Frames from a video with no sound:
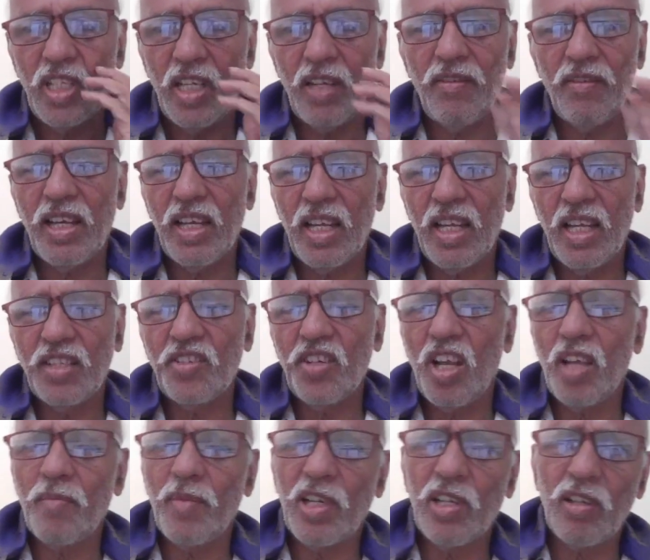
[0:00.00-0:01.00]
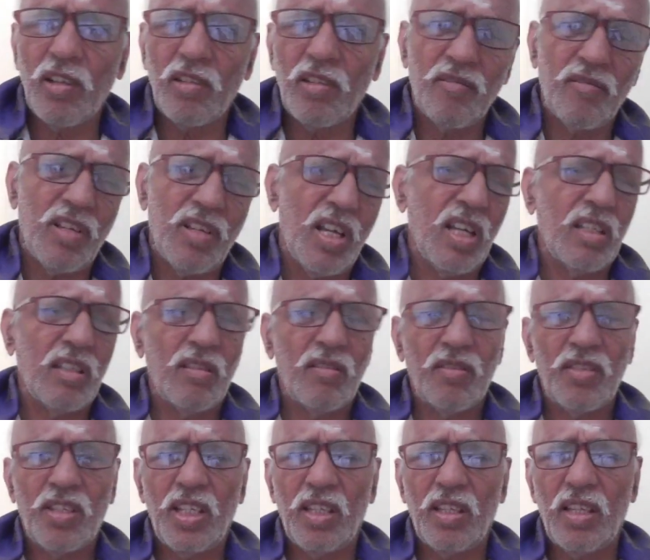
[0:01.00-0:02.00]
Even enjoyment also.
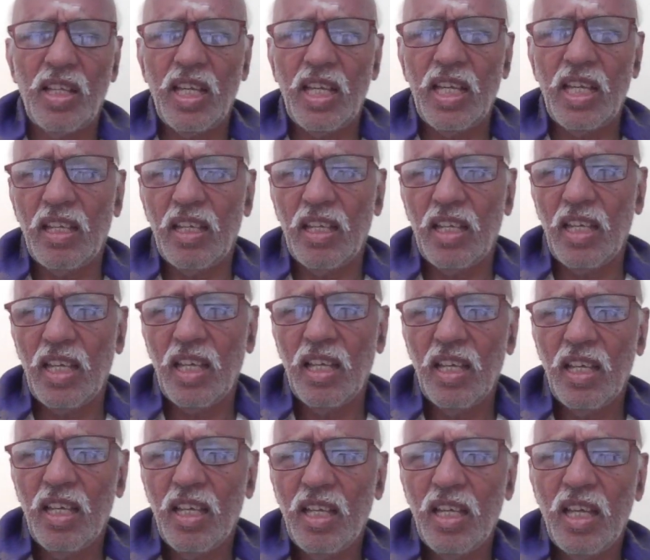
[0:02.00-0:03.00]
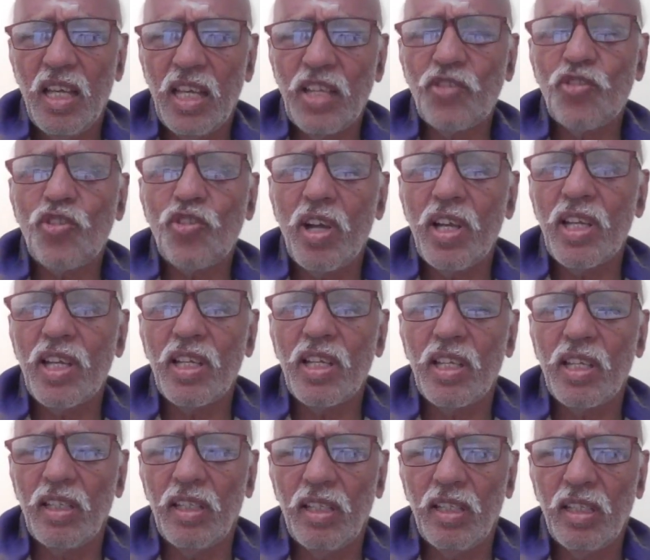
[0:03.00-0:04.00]
See, they
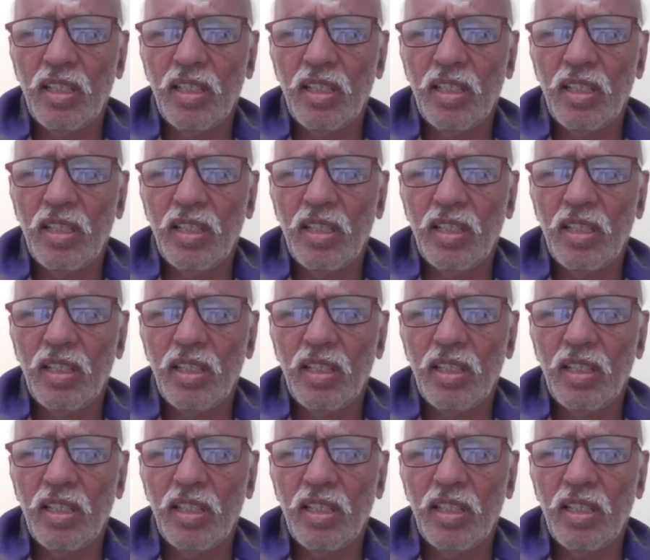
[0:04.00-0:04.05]
enjoy